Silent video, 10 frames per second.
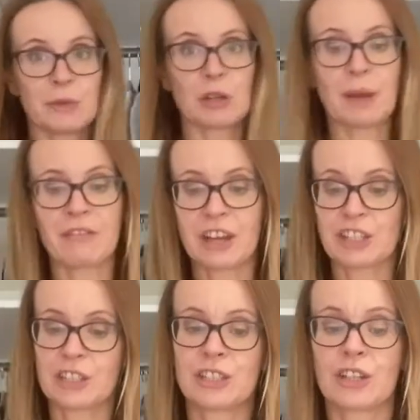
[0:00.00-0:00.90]
all about
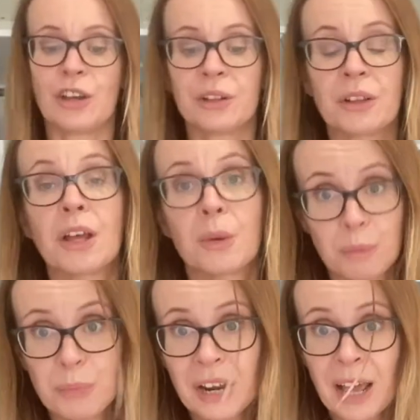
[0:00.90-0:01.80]
fashion and style,
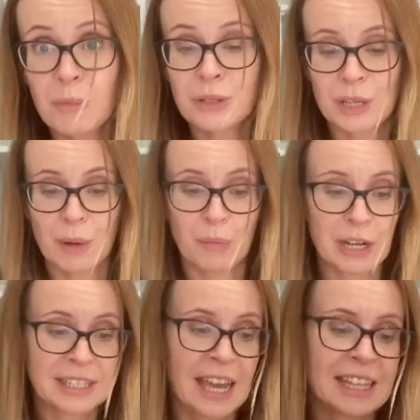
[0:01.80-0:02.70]
but I am also about
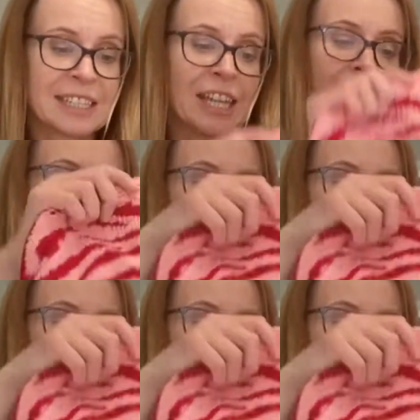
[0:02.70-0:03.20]
practicality.